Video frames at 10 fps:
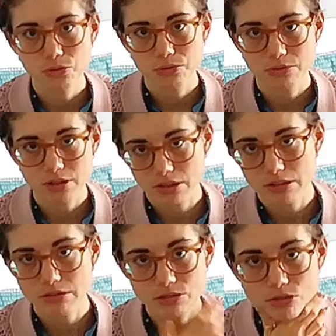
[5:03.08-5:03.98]
the
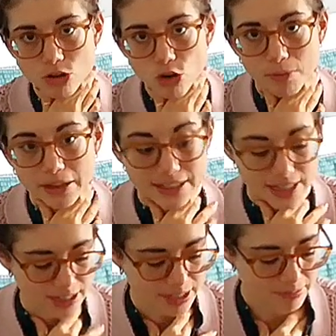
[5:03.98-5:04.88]
normal
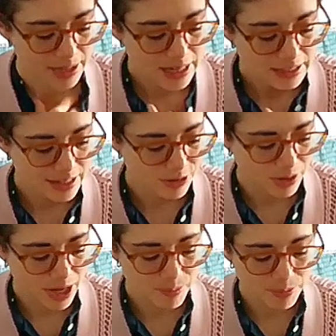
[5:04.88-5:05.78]
denim, that when
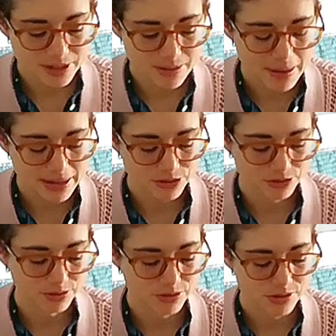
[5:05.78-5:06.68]
I put the
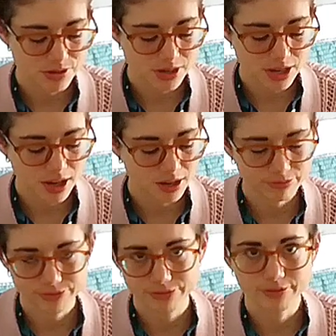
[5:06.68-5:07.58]
buttons,
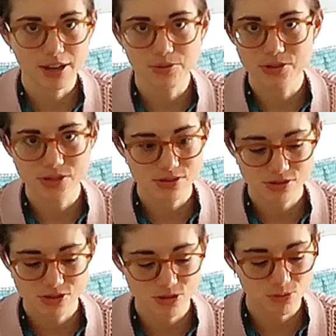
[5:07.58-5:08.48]
I was
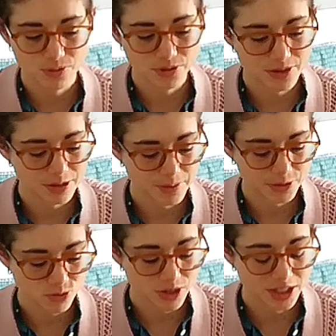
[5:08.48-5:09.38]
so worried about
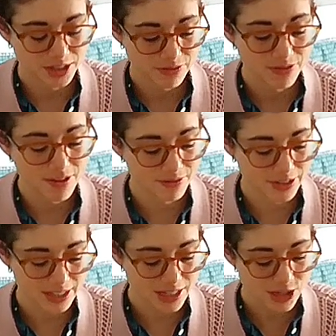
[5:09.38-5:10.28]
ruining the fabric.
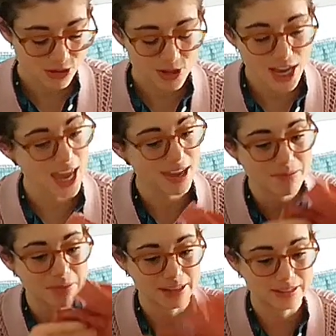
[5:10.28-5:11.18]
It is okay,
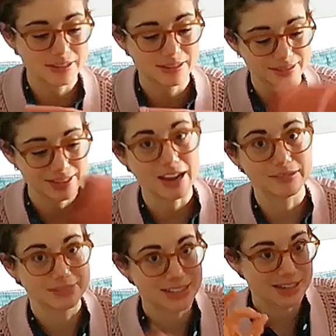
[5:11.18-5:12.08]
but yeah,
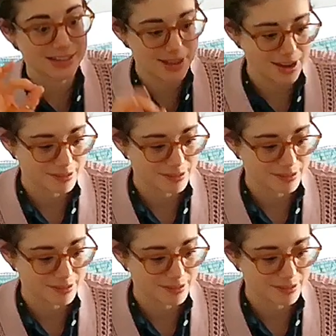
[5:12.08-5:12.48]
just there.